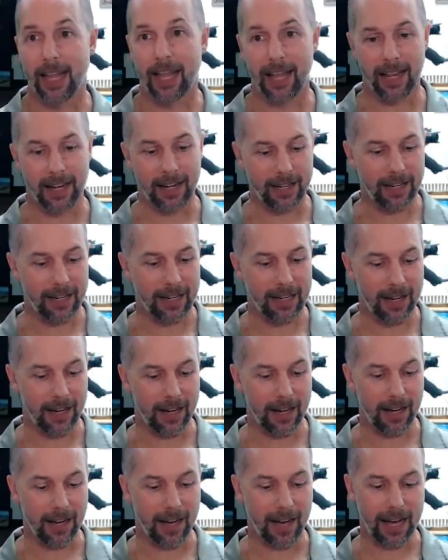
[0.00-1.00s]
And
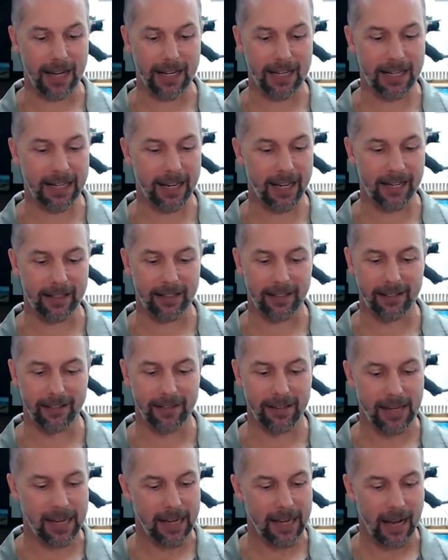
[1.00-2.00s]
I
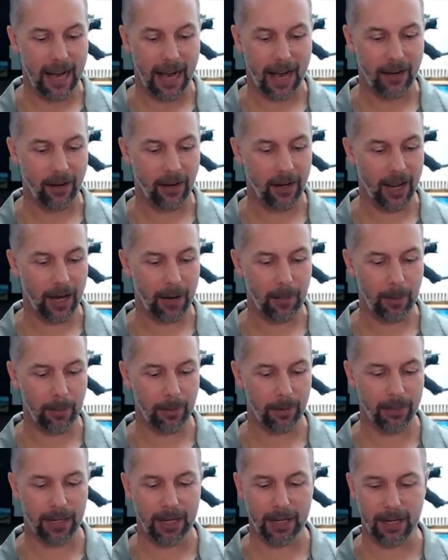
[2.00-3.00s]
know a lot of
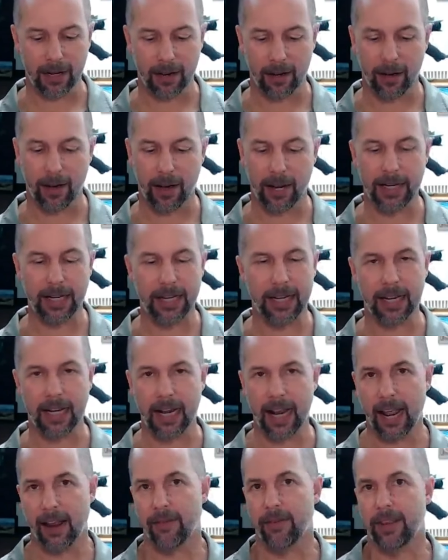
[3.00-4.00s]
people think, oh, I need to
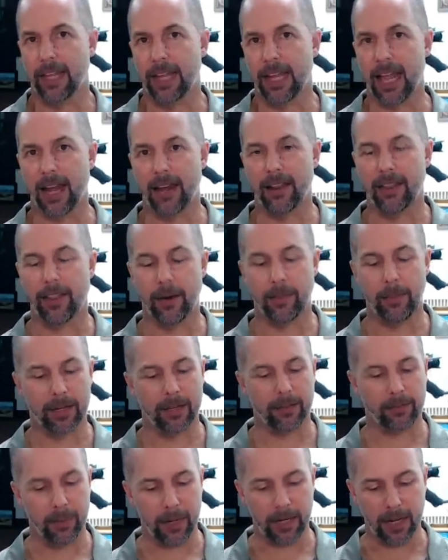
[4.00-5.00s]
get everything out of there
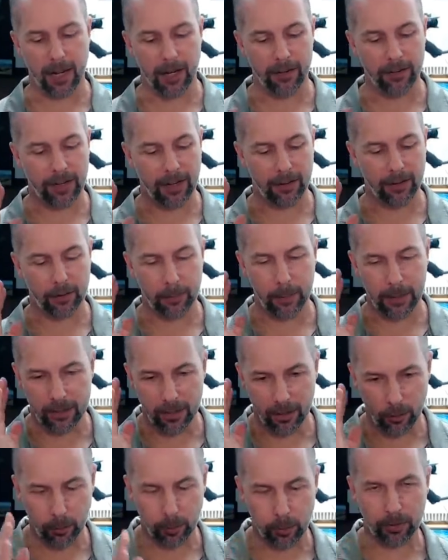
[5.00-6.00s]
because my colors have to be
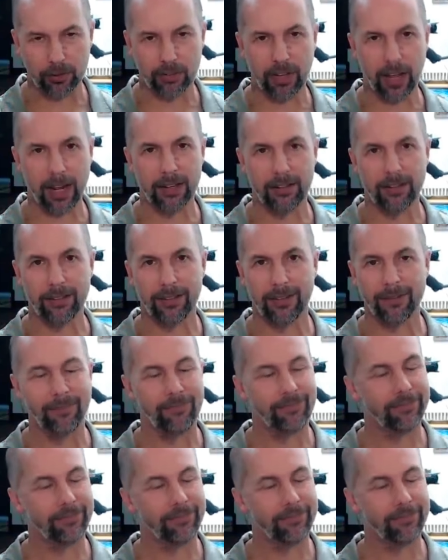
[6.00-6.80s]
just precise.